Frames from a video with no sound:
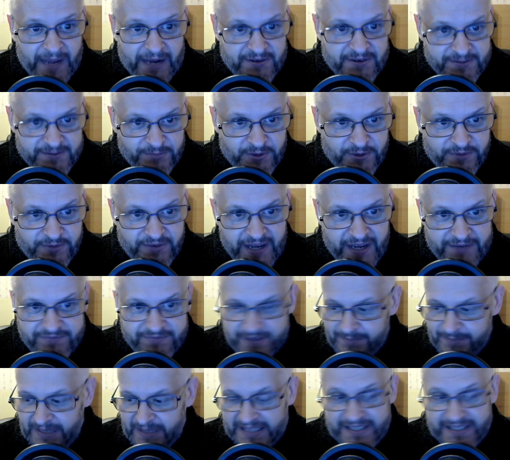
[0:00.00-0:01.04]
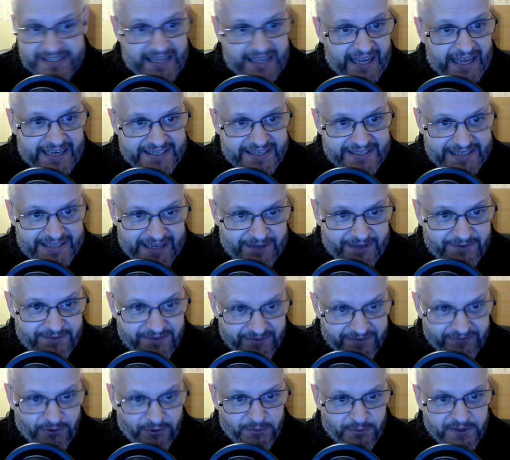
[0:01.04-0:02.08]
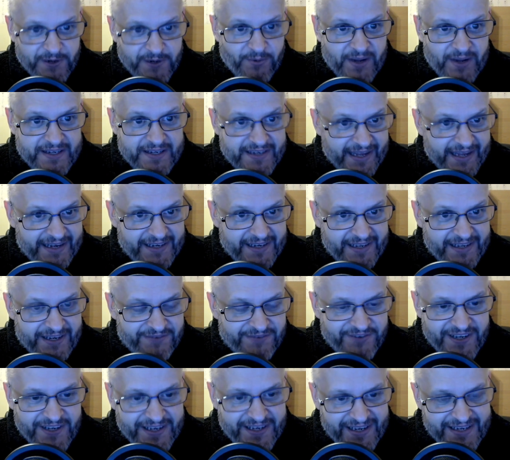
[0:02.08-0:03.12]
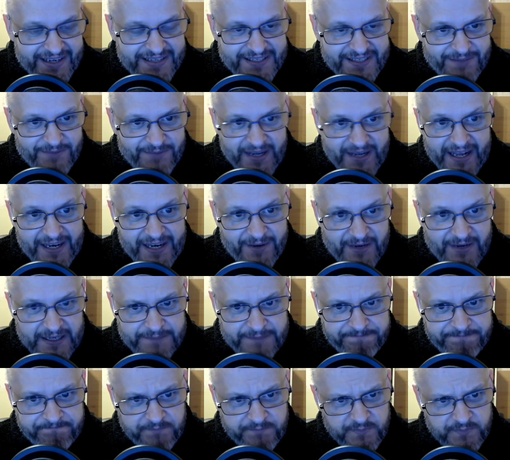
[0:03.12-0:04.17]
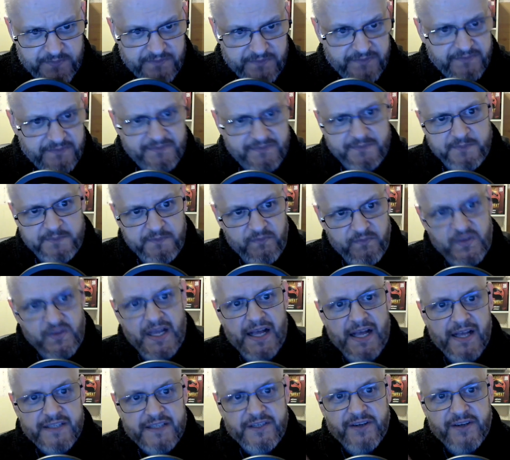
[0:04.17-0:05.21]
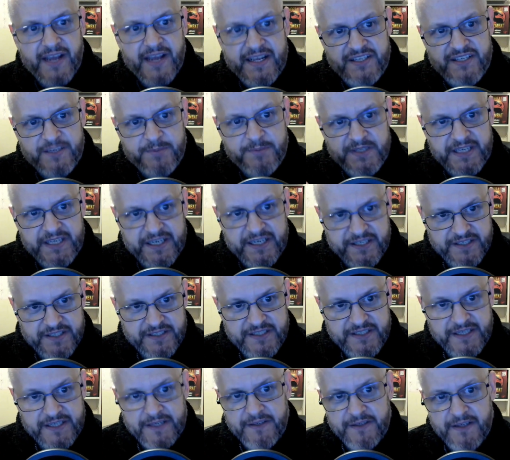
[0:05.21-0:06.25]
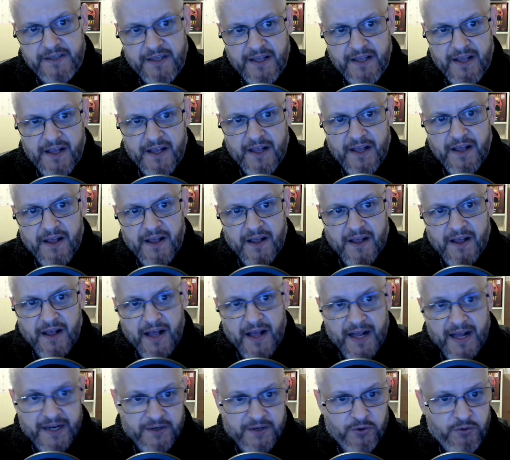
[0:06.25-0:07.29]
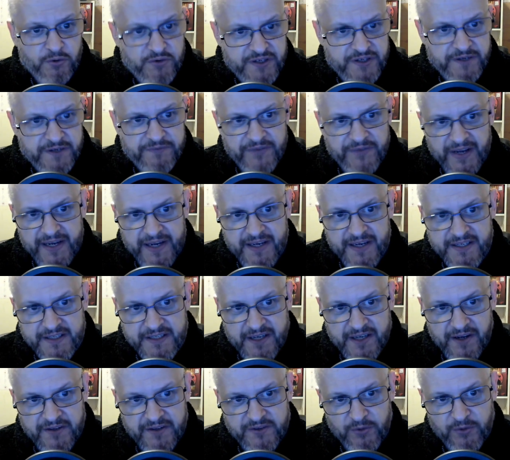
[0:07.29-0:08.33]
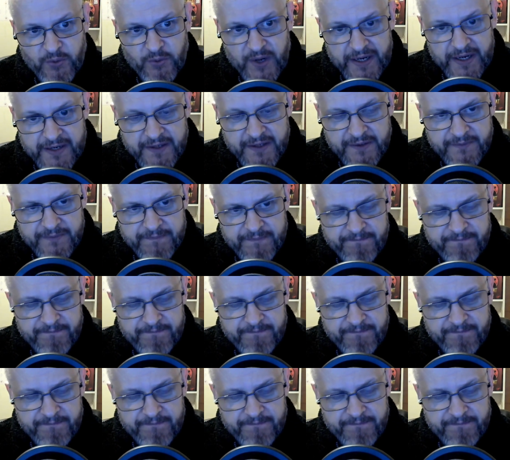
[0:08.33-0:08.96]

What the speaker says: Powers movie every bloody day, isn't it? Formula 1 lately, it really is. But anyway, so get your predictions in. And who do you think is going to win?